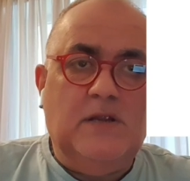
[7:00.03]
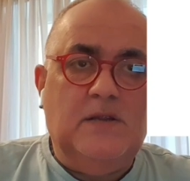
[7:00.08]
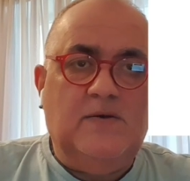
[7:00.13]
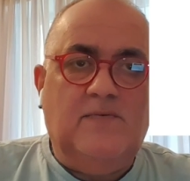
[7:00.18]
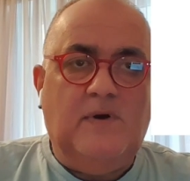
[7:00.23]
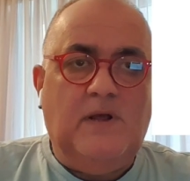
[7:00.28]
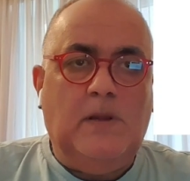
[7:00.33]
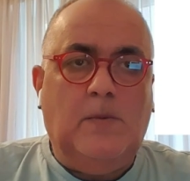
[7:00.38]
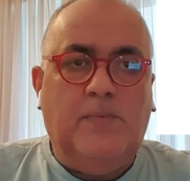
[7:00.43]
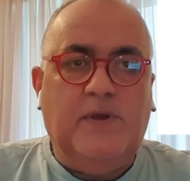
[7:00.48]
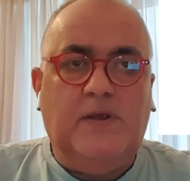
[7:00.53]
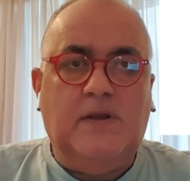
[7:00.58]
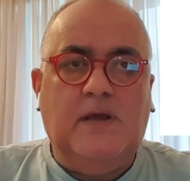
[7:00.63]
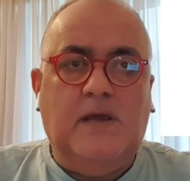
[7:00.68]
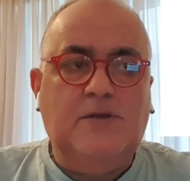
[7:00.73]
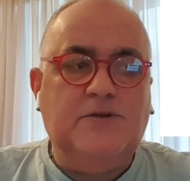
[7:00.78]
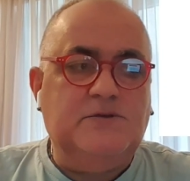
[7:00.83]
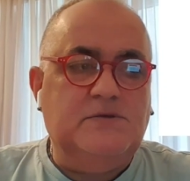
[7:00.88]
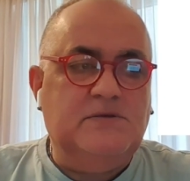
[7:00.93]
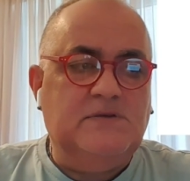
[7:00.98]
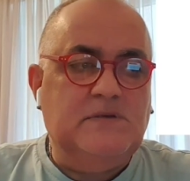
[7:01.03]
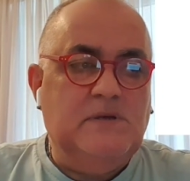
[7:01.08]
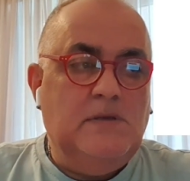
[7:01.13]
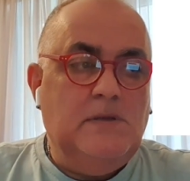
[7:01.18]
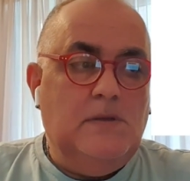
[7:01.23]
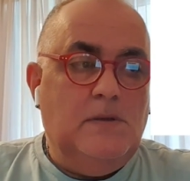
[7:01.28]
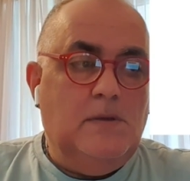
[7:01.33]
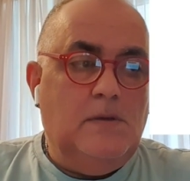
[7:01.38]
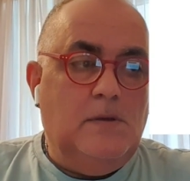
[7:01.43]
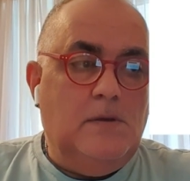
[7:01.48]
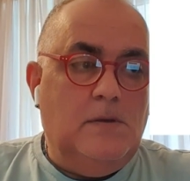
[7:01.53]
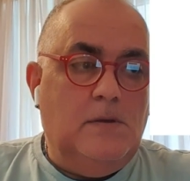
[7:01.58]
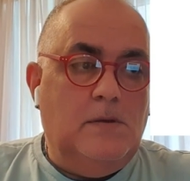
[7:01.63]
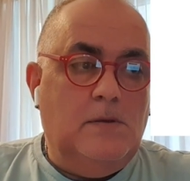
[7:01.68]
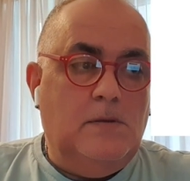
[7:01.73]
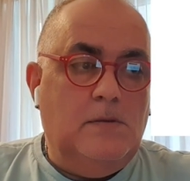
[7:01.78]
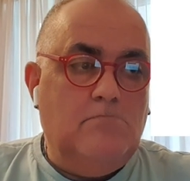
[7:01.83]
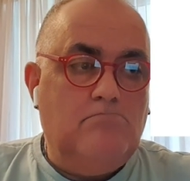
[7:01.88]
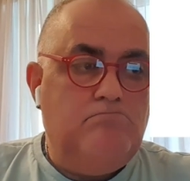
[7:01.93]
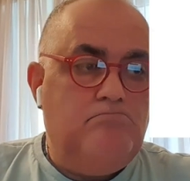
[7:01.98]
many developing nations,
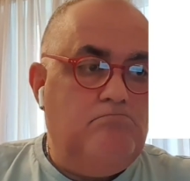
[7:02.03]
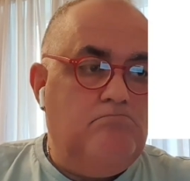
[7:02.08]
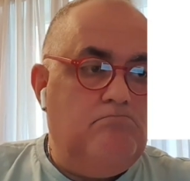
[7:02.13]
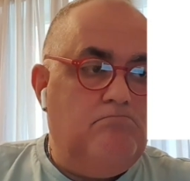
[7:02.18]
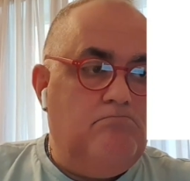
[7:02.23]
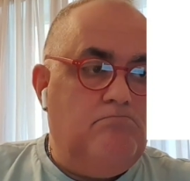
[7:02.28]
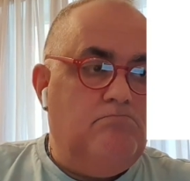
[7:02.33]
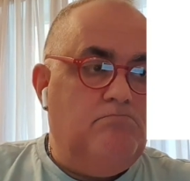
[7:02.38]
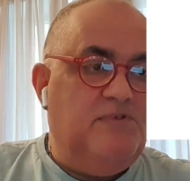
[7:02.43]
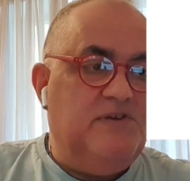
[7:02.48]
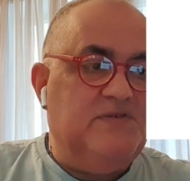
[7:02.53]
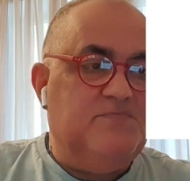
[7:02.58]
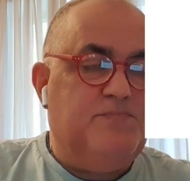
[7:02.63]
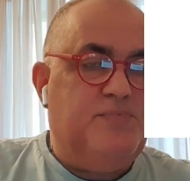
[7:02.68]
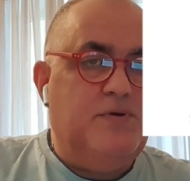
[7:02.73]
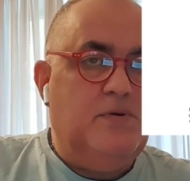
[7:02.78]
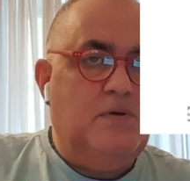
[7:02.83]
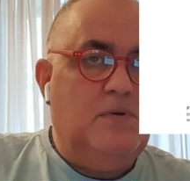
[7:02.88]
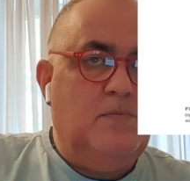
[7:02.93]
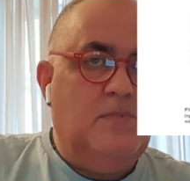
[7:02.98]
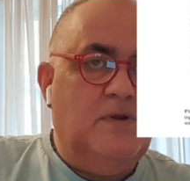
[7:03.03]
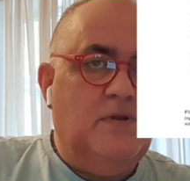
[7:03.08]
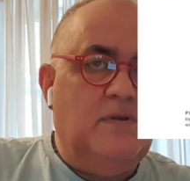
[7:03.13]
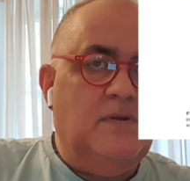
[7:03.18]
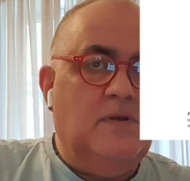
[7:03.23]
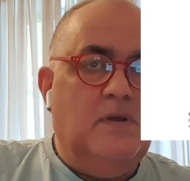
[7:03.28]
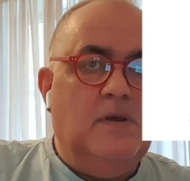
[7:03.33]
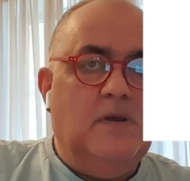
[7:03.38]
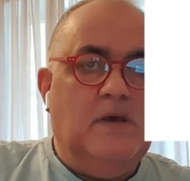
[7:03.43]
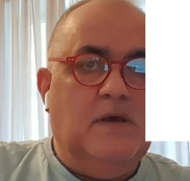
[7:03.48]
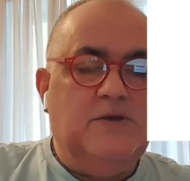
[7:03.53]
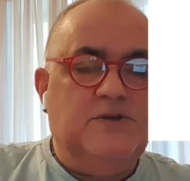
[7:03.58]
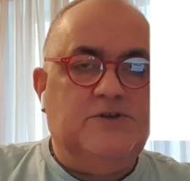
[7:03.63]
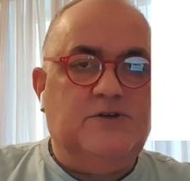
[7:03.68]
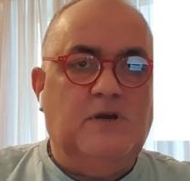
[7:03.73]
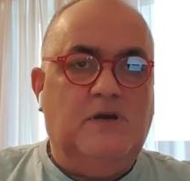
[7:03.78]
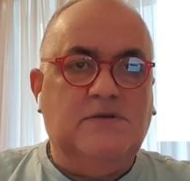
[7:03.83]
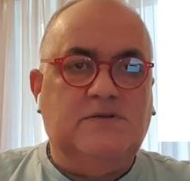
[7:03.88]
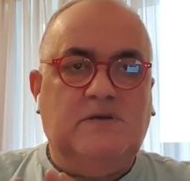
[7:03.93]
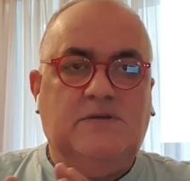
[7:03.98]
this pyramid has
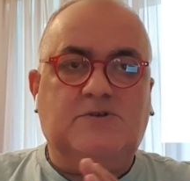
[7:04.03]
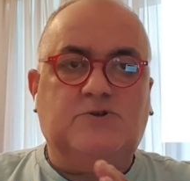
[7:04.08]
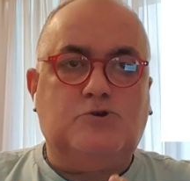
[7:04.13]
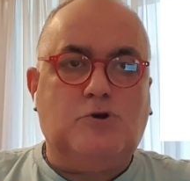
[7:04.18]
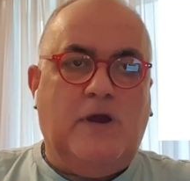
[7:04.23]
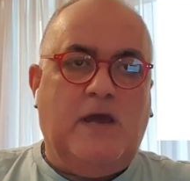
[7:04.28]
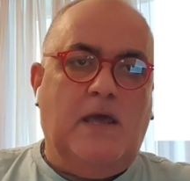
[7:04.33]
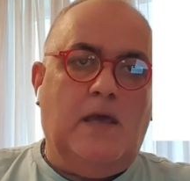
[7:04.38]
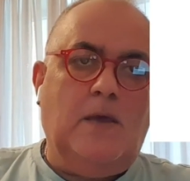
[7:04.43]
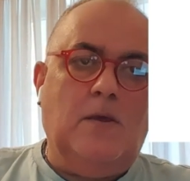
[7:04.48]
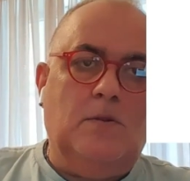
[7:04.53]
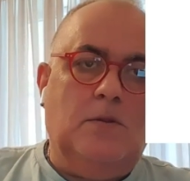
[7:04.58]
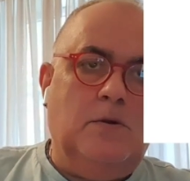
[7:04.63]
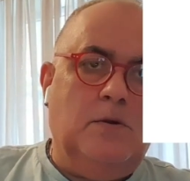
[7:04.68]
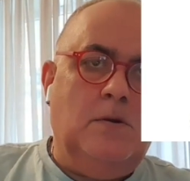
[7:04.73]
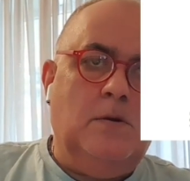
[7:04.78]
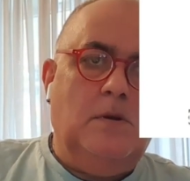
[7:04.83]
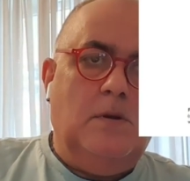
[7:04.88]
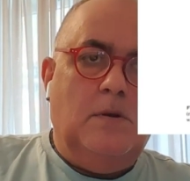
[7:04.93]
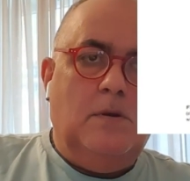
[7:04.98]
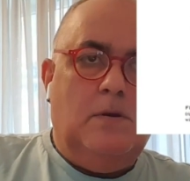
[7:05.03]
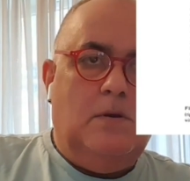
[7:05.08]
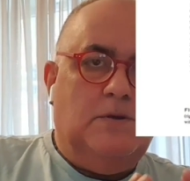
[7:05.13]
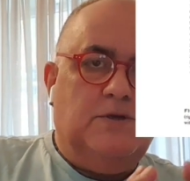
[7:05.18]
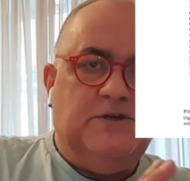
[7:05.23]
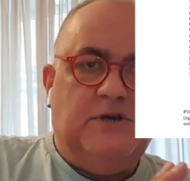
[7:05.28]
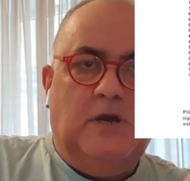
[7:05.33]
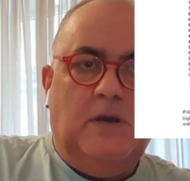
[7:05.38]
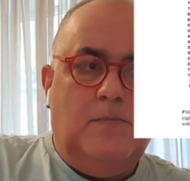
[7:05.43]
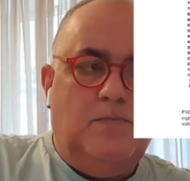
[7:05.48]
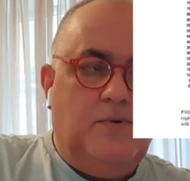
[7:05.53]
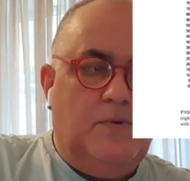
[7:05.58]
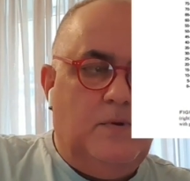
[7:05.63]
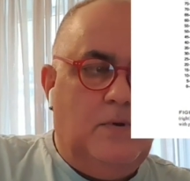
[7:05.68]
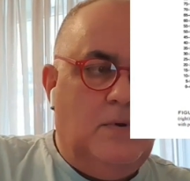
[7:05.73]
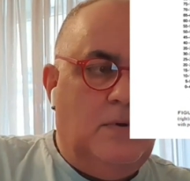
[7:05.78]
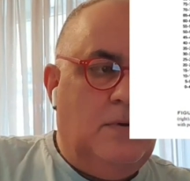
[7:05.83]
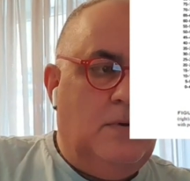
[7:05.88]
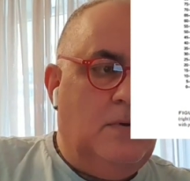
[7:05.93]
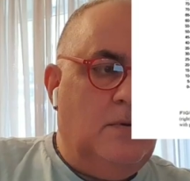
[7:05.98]
changed its triangular shape
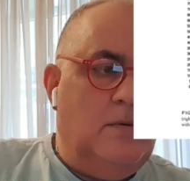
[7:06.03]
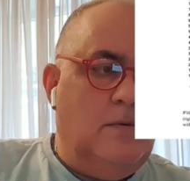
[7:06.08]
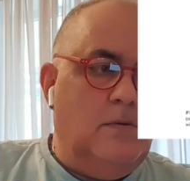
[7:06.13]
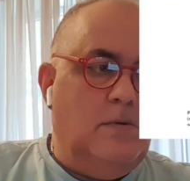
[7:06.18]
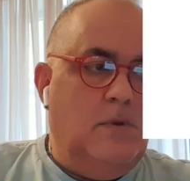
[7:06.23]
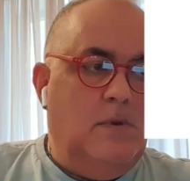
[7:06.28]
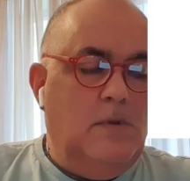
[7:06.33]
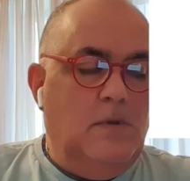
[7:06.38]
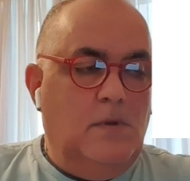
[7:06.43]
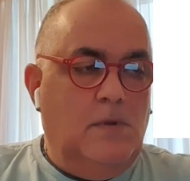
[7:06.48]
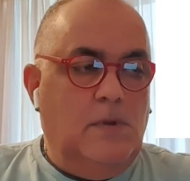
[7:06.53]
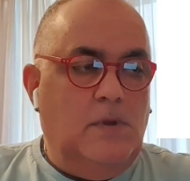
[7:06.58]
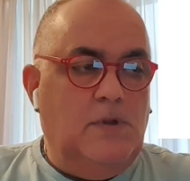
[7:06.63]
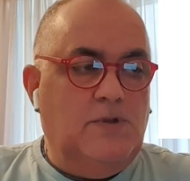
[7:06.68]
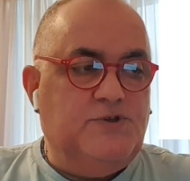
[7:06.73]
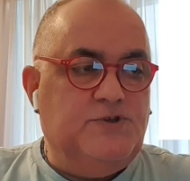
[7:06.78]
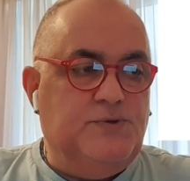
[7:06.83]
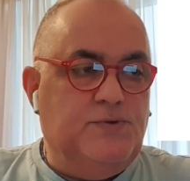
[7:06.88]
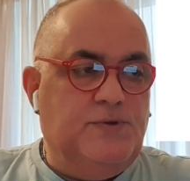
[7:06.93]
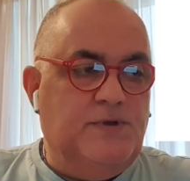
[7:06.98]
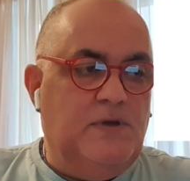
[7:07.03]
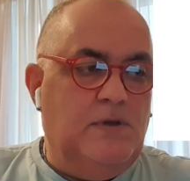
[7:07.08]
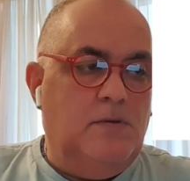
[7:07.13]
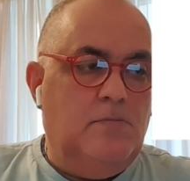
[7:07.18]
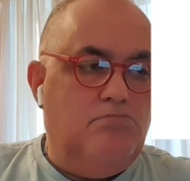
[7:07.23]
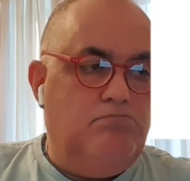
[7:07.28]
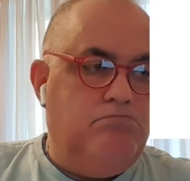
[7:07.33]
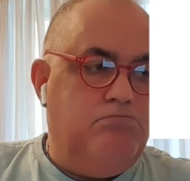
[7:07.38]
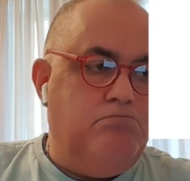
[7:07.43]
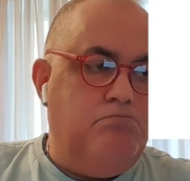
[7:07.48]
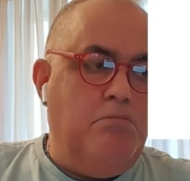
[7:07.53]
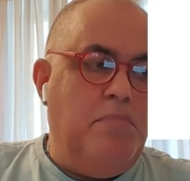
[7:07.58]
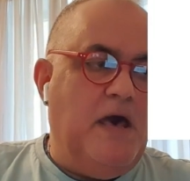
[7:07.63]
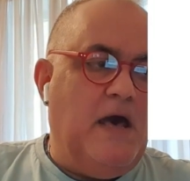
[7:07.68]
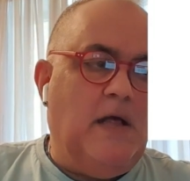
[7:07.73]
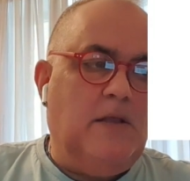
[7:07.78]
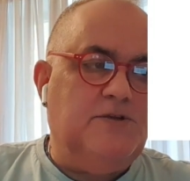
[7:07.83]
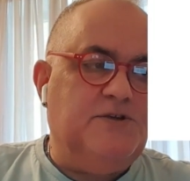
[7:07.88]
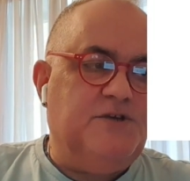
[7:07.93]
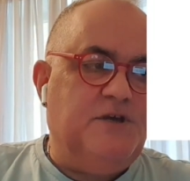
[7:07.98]
into the
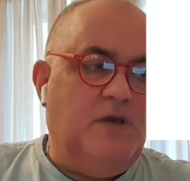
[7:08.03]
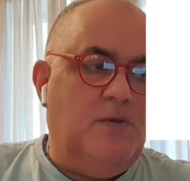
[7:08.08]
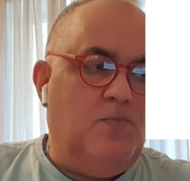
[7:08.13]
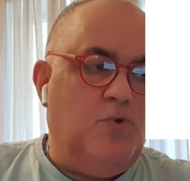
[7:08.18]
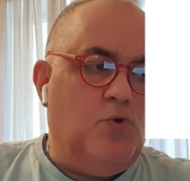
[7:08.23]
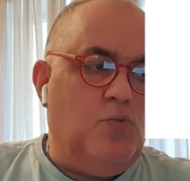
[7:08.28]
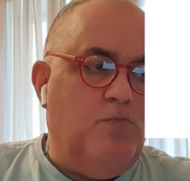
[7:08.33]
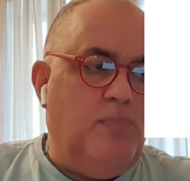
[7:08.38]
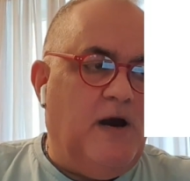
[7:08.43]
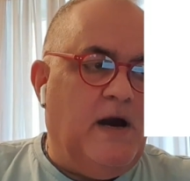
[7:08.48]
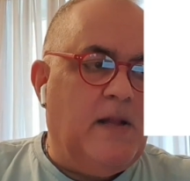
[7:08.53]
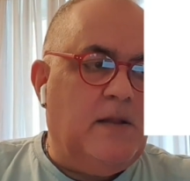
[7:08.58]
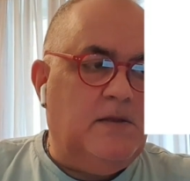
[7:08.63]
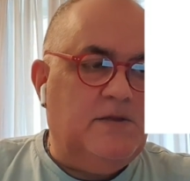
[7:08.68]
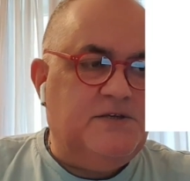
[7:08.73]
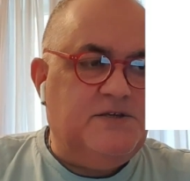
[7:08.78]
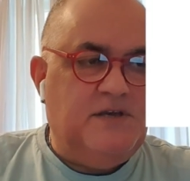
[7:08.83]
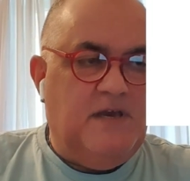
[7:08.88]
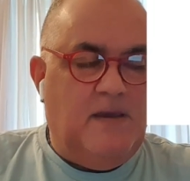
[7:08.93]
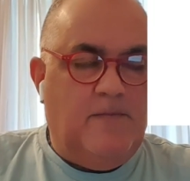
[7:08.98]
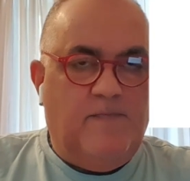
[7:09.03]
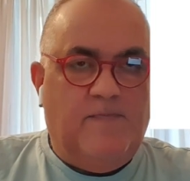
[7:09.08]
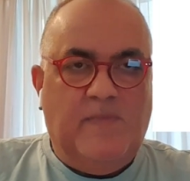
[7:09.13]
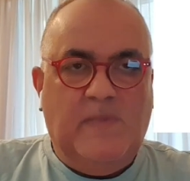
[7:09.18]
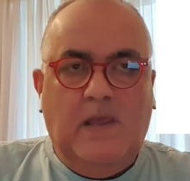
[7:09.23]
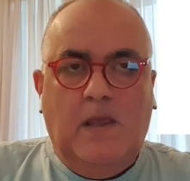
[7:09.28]
bell shape or bottle shape.